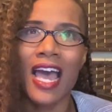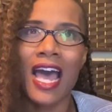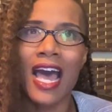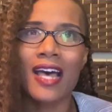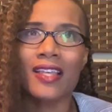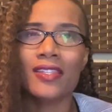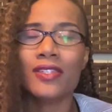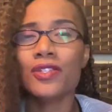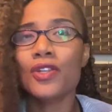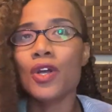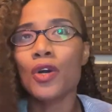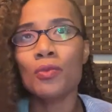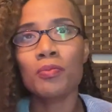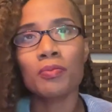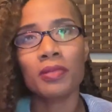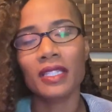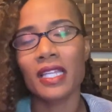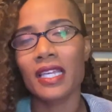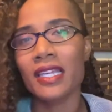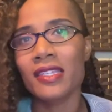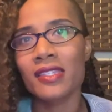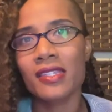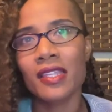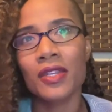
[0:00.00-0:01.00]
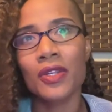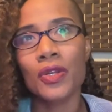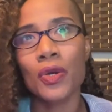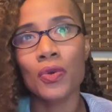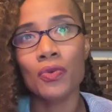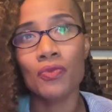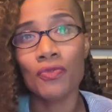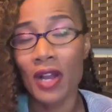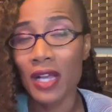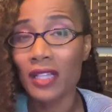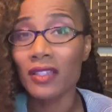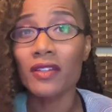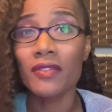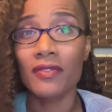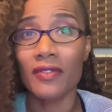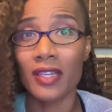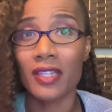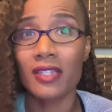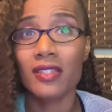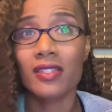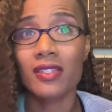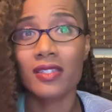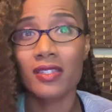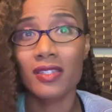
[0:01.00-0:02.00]
has no place and no
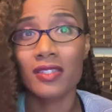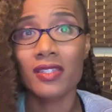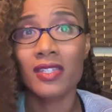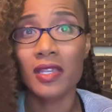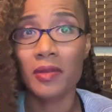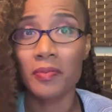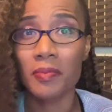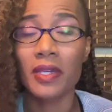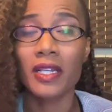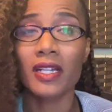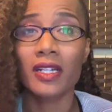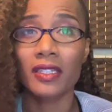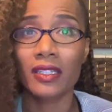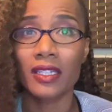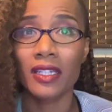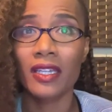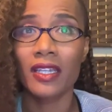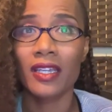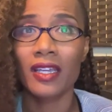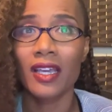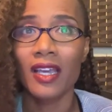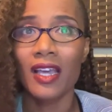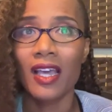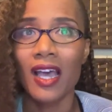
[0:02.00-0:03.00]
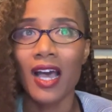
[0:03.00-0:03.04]
relevance typically.